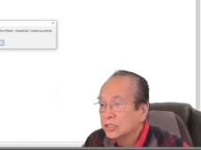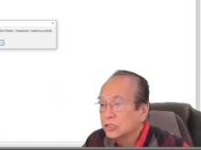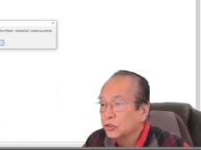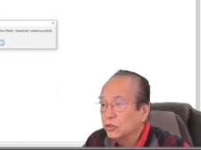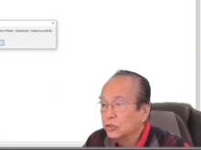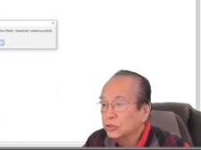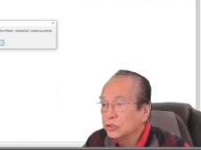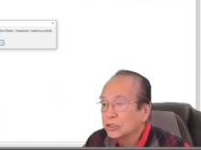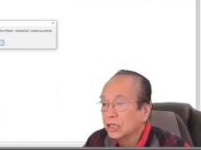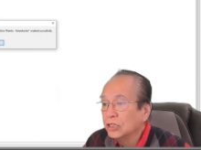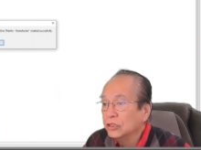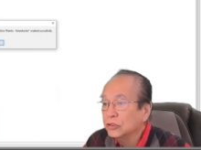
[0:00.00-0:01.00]
going to
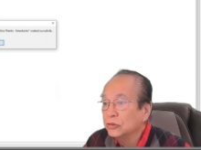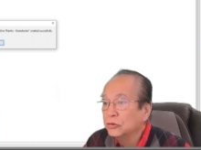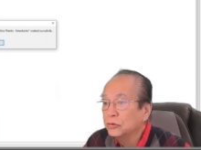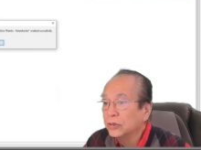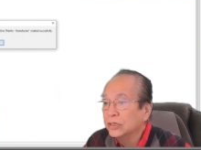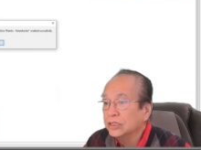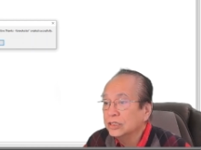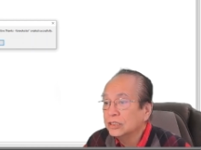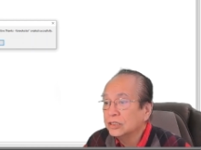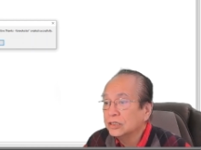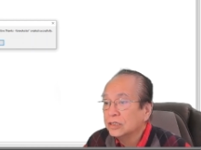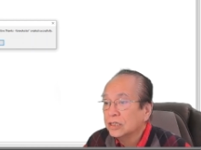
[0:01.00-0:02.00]
tell you where
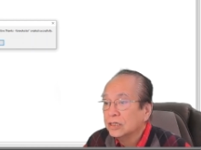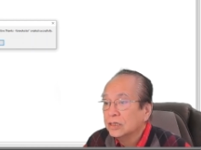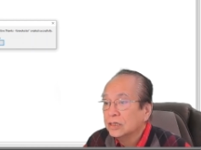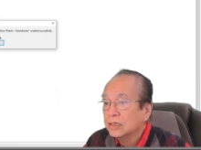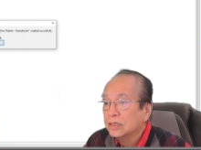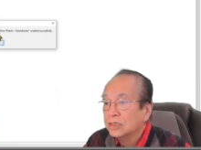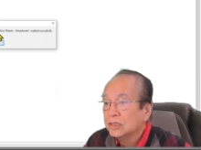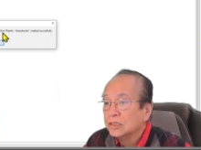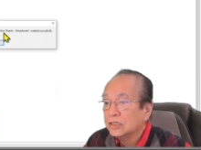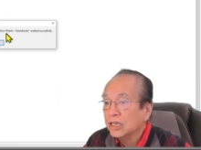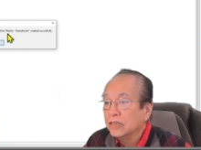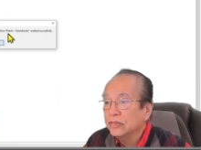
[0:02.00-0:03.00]
it's
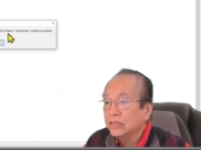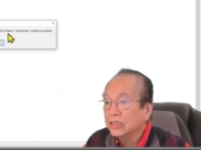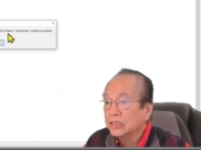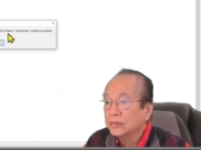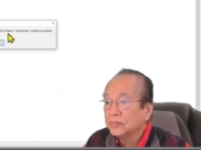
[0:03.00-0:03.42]
saving it